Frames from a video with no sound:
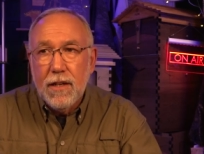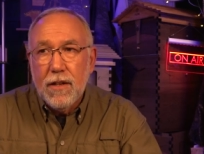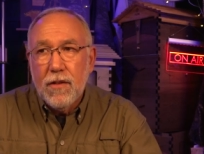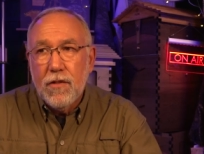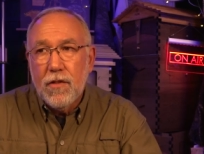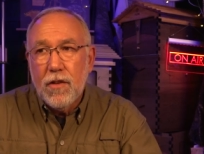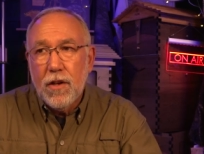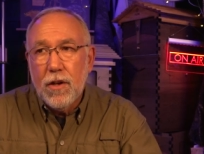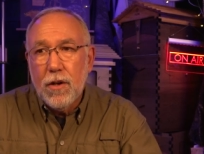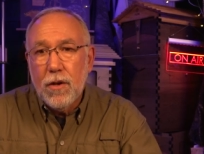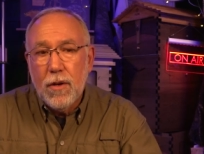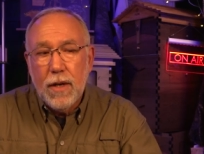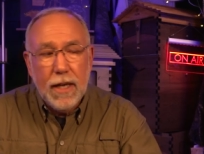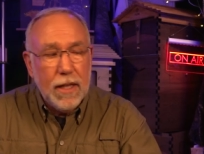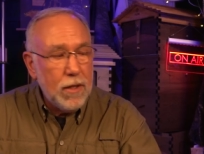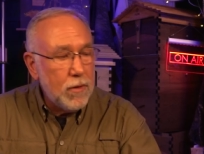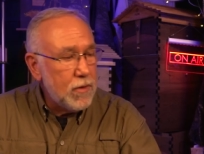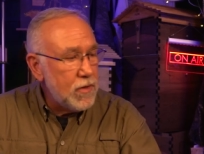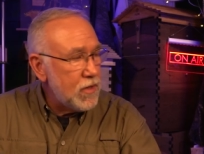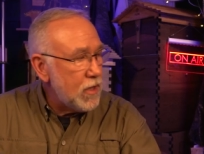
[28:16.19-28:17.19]
So,
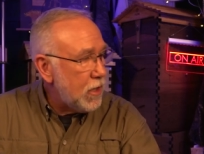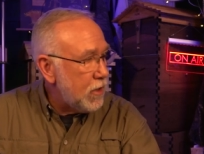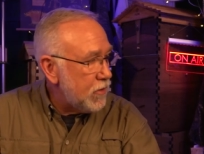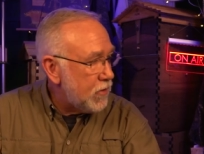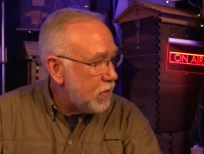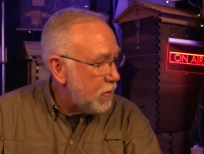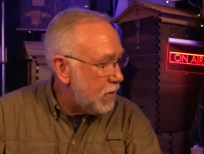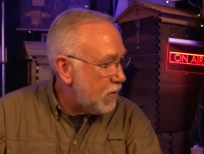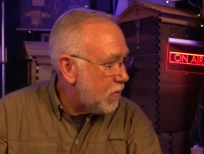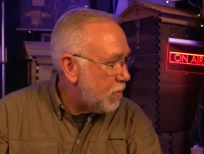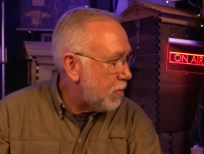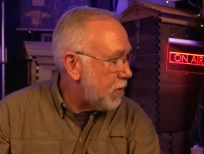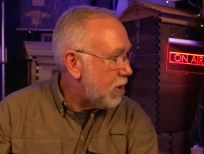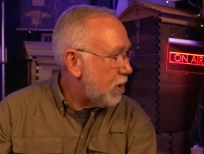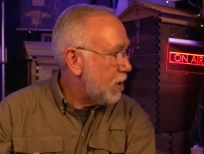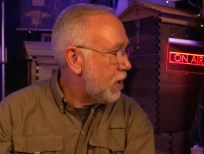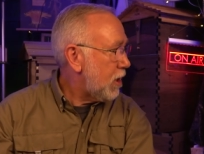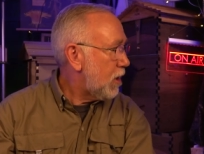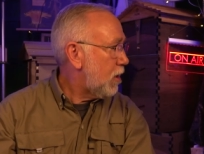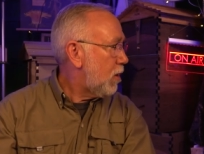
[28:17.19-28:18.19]
and there was also a
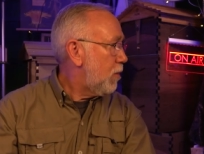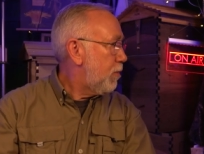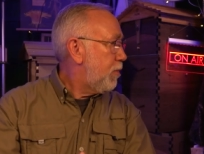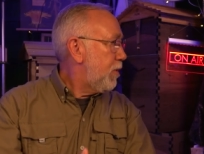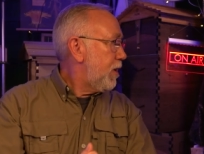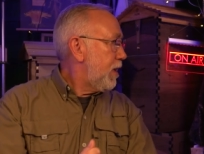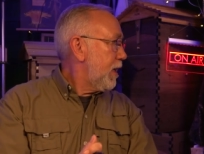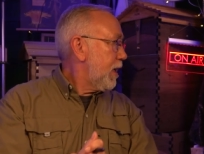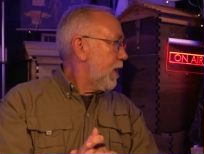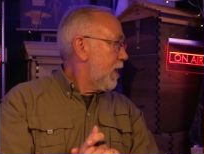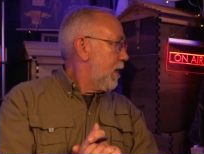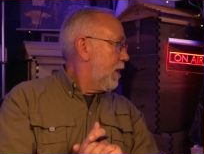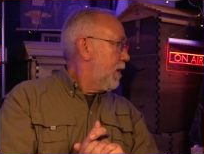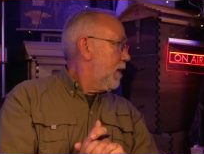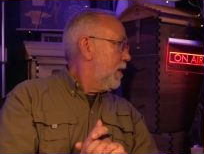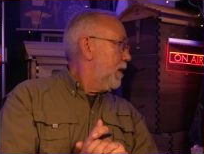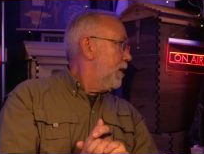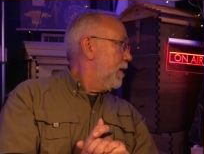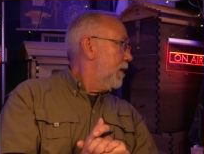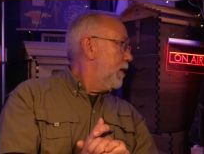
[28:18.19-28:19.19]
small yellow book
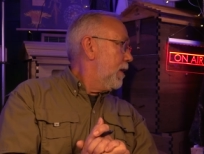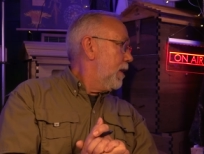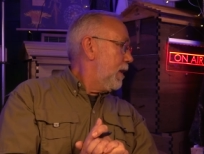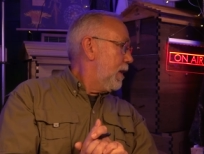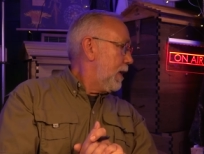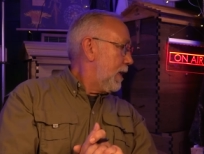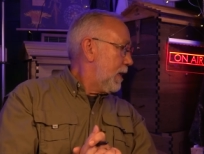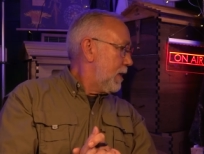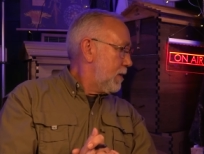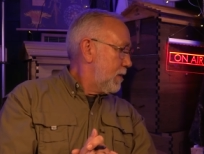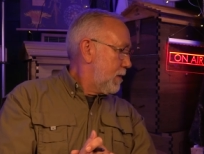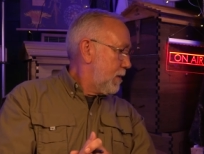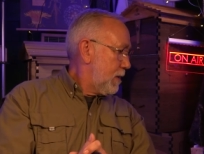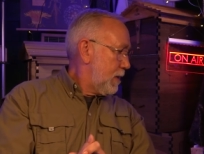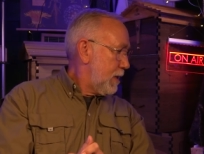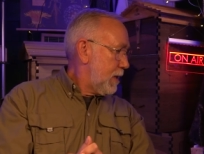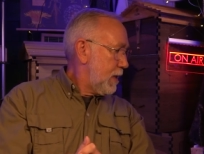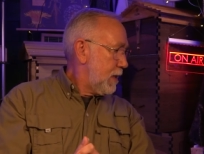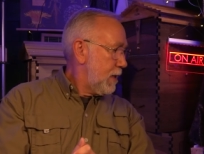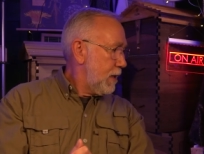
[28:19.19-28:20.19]
that
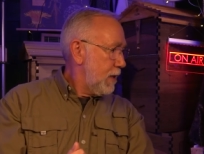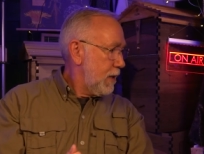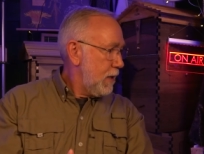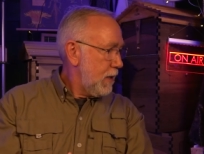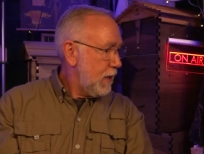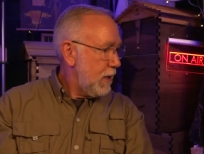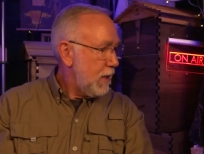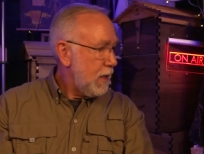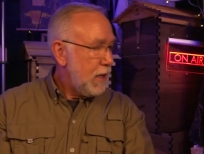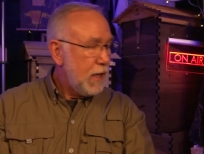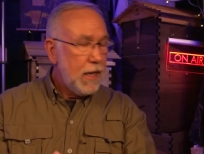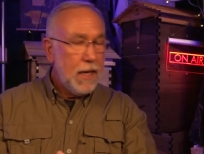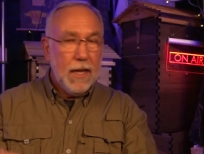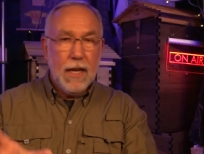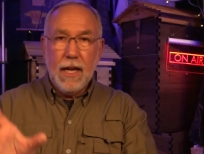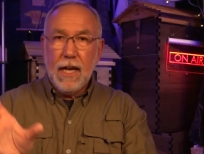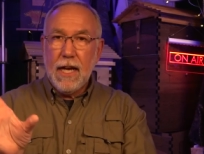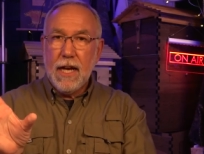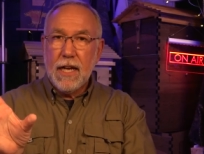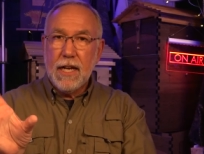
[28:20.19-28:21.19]
uh,
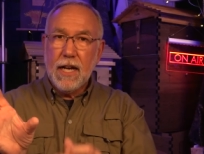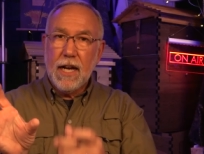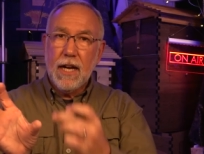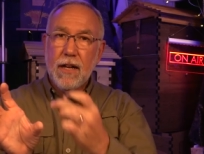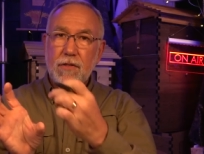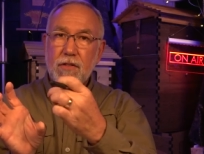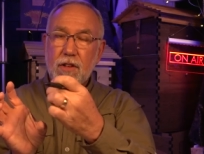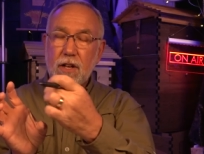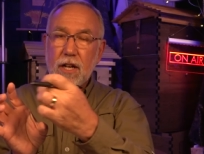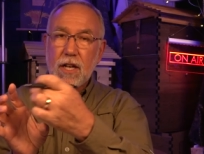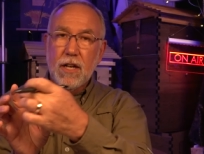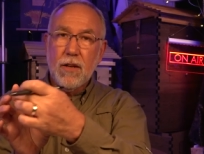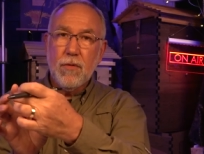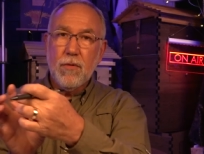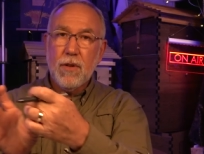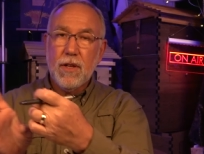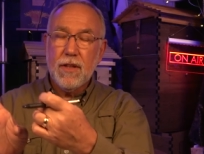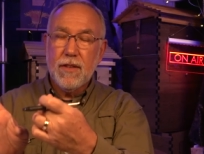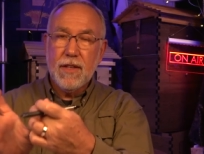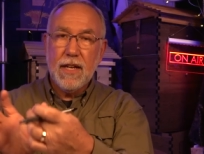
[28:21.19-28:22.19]
had hides on it
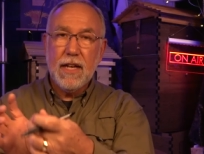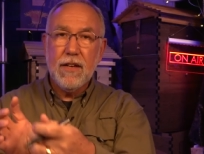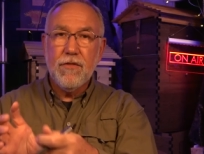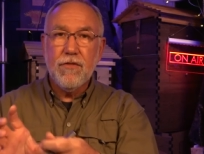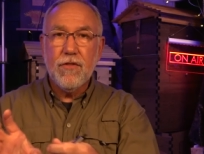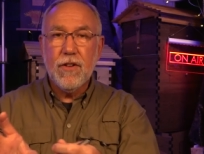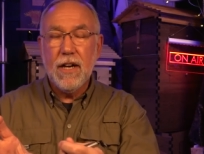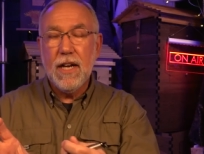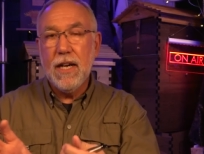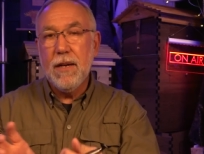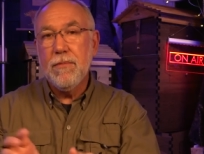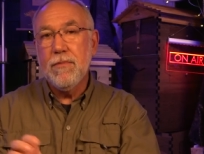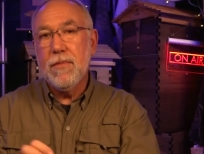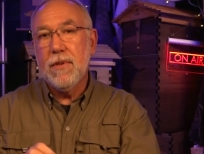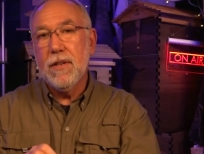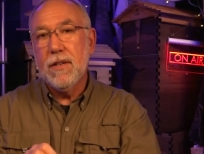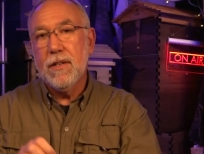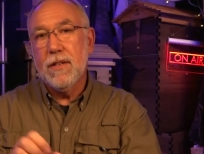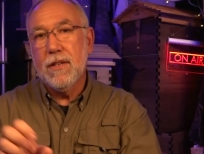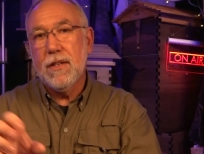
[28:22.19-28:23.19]
with 10 frame
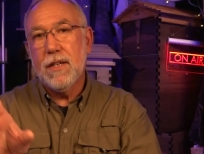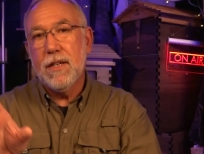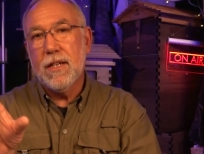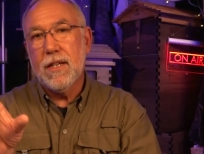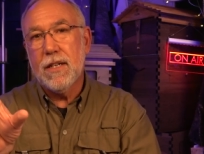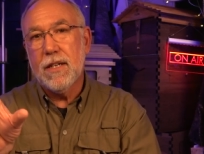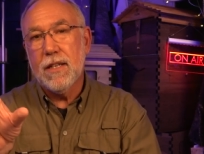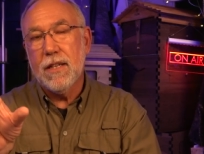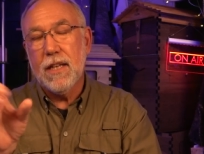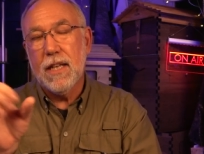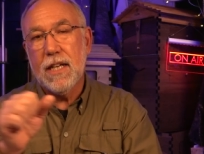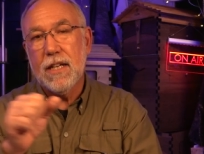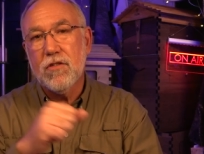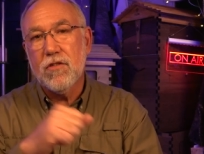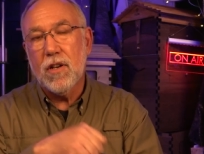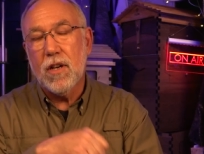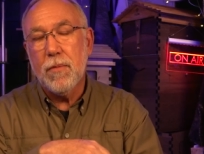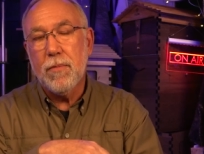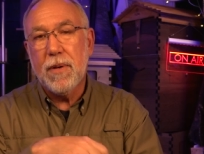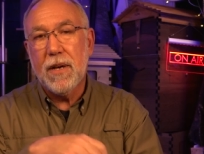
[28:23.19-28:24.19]
uh,
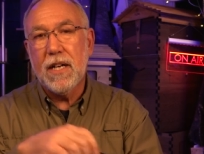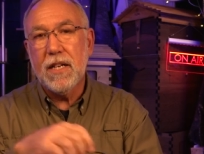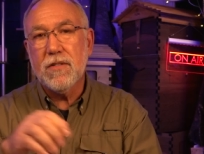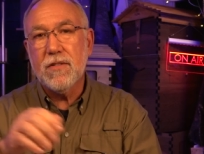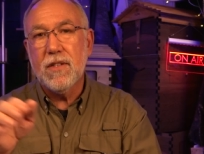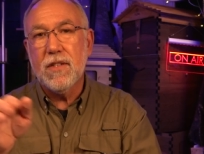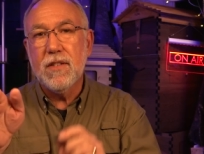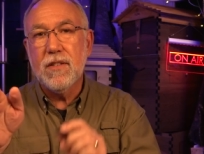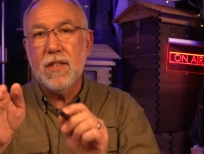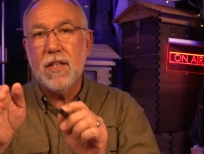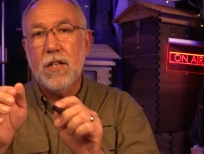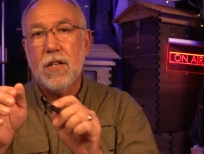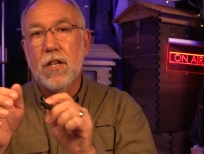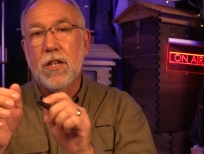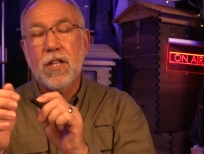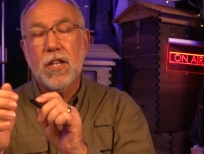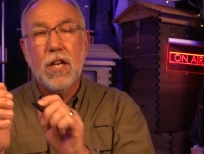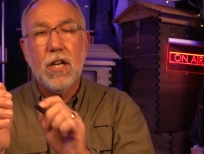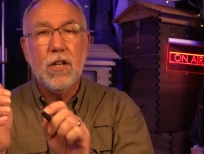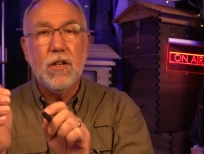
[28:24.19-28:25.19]
Langstroth boxes and
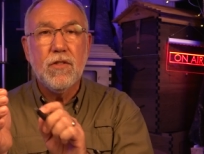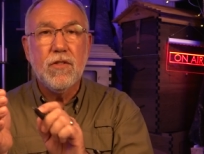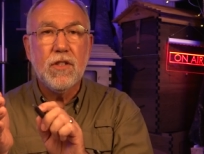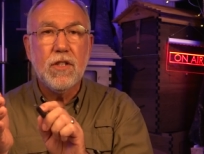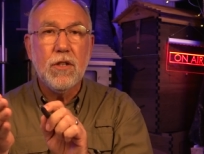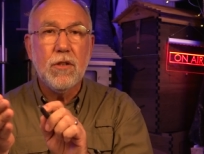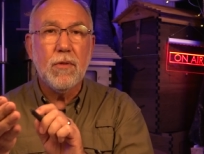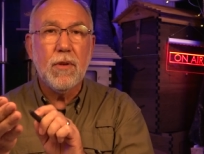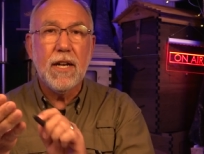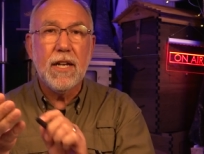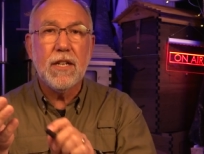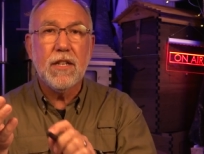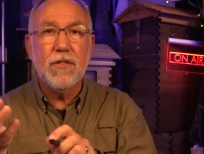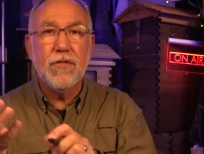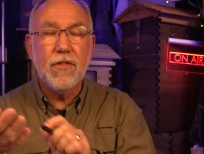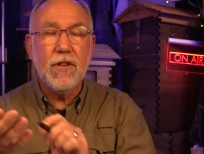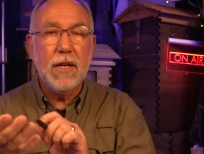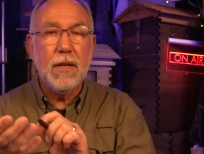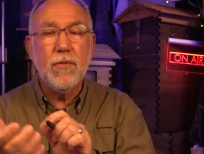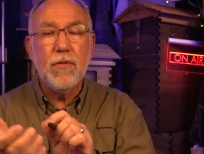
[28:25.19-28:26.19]
all the codes that you write on the
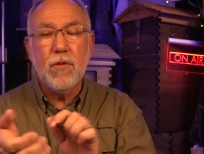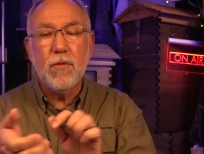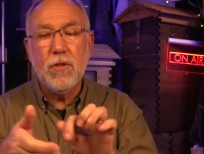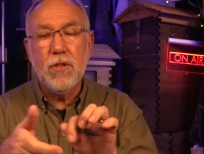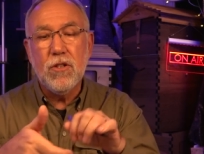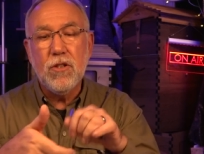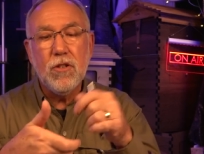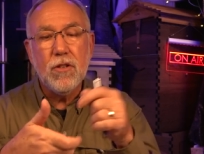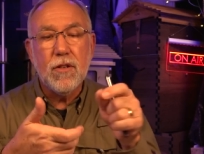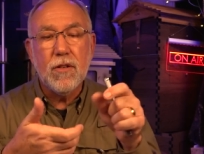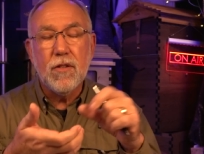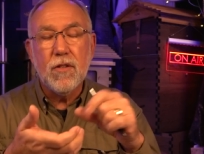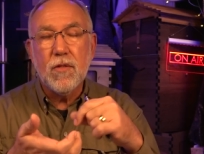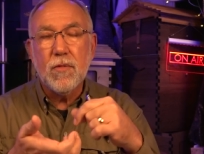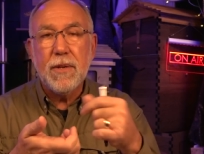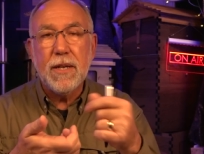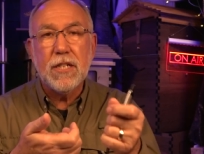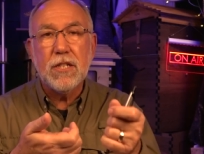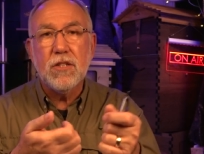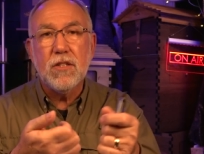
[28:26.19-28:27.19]
frame. So when you do your
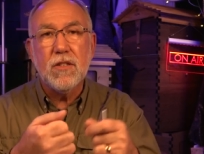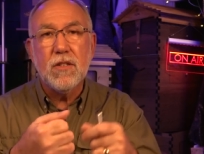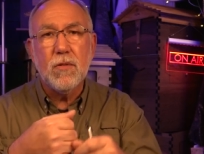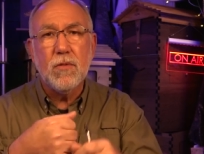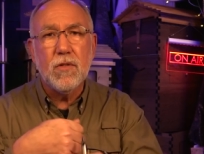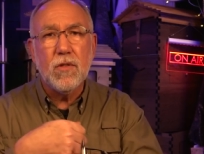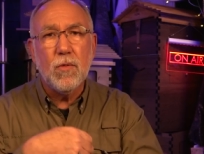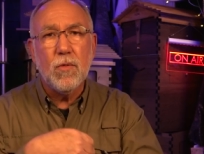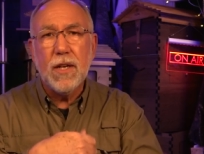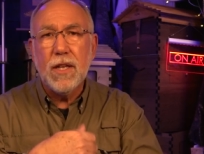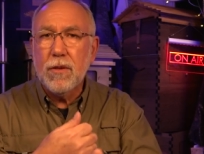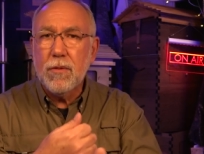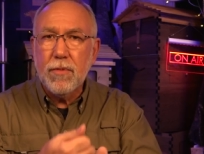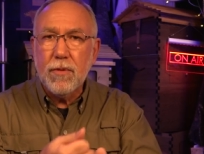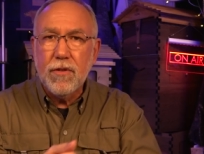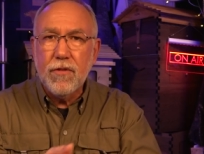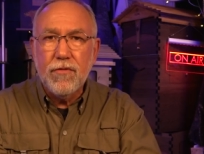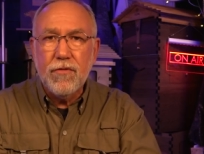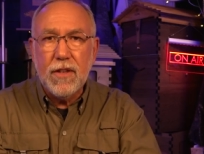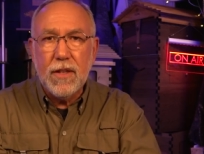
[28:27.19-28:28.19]
inspections, it was a
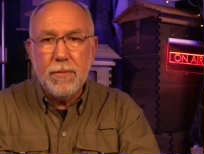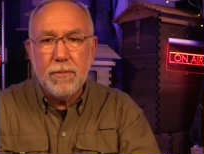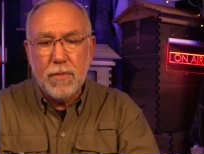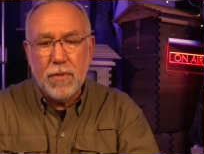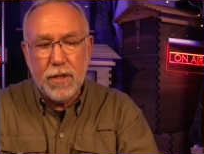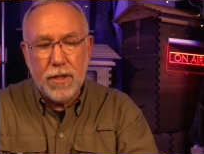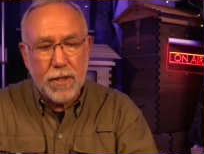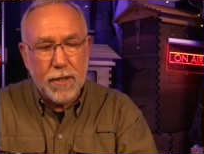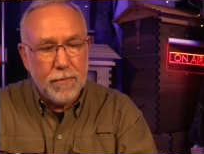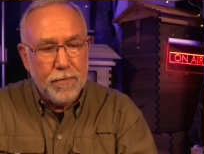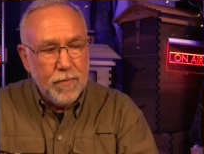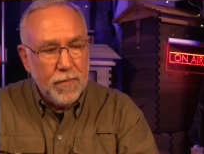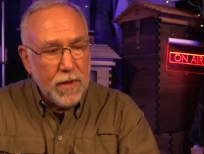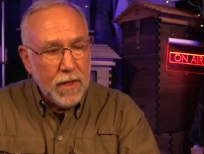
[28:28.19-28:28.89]
weatherproof flip book.